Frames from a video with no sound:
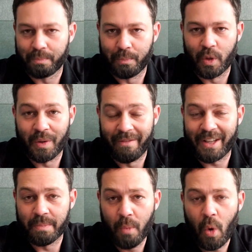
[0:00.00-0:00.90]
Want to
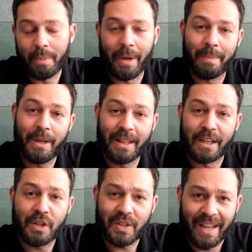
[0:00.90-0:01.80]
invest more? It might be
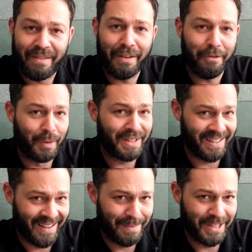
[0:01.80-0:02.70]
that you're saving for
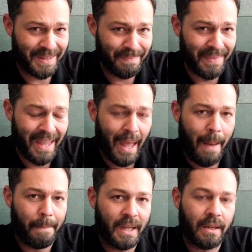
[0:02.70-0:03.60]
retirement.
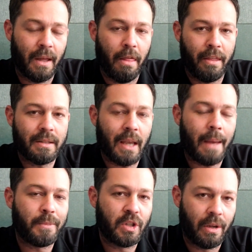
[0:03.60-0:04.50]
But this
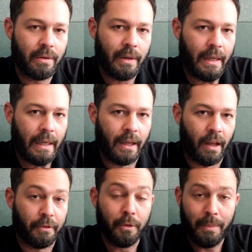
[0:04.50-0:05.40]
app generally,
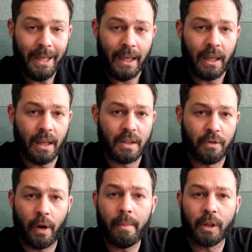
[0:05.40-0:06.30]
for me, is
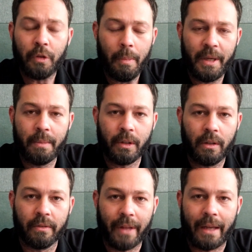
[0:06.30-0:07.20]
very much for
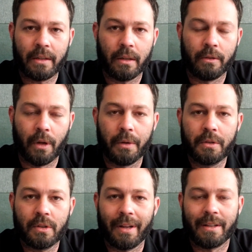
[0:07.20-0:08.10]
people that
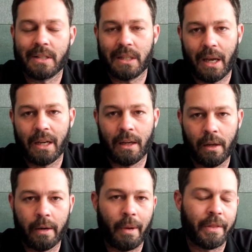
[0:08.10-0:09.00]
don't understand a
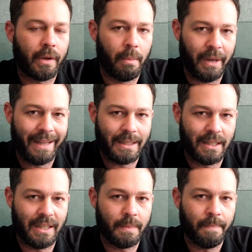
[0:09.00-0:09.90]
lot about the
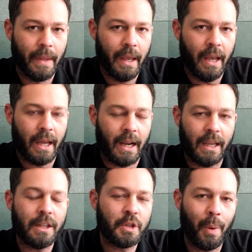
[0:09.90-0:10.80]
complexities. And I
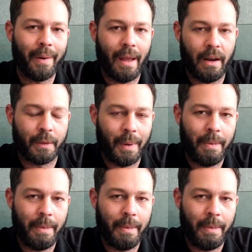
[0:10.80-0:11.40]
get this query a lot where